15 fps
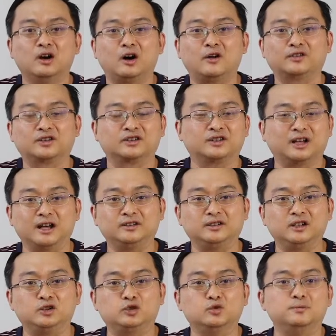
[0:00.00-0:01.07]
of
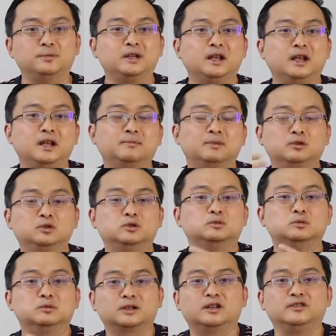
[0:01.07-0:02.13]
society to be able
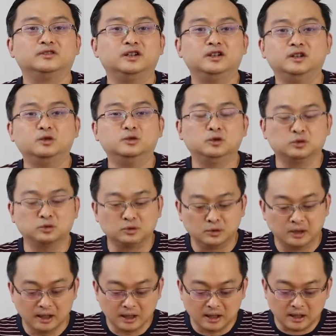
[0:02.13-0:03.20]
to continue
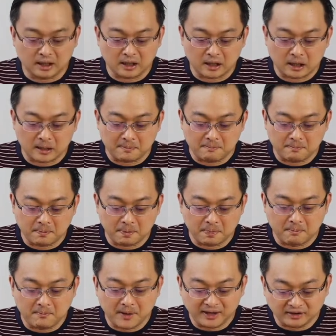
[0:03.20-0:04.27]
to
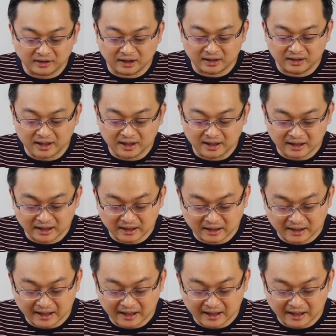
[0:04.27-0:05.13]
basically